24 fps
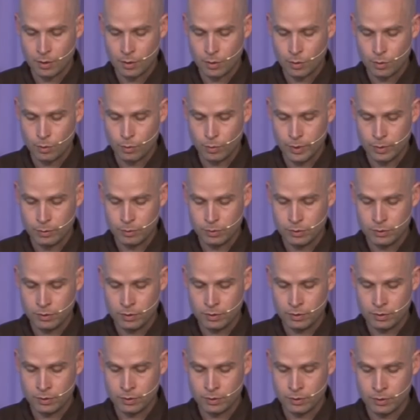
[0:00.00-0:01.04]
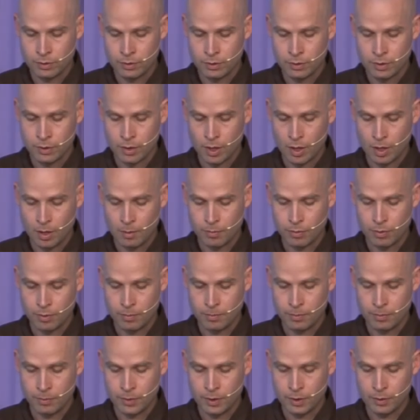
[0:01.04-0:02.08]
We will learn
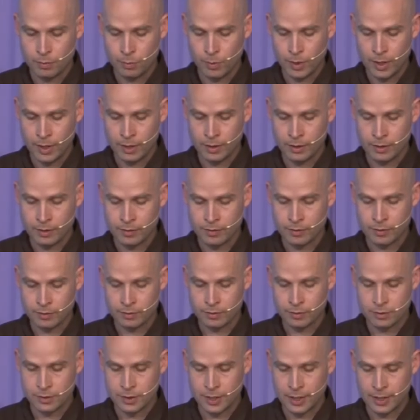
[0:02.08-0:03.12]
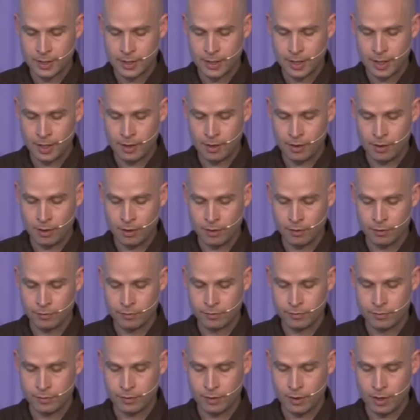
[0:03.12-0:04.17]
appropriate ways to take care
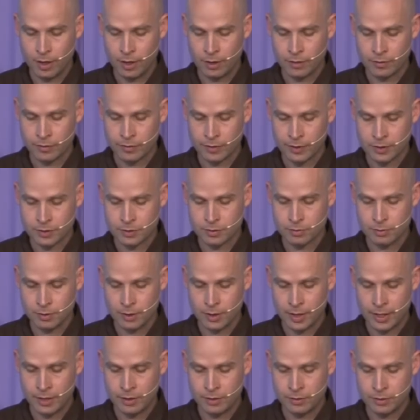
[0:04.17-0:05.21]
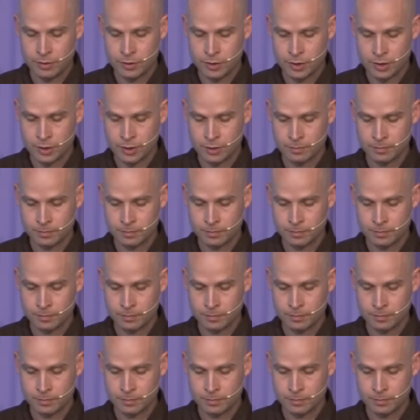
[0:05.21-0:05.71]
of our sexual energy.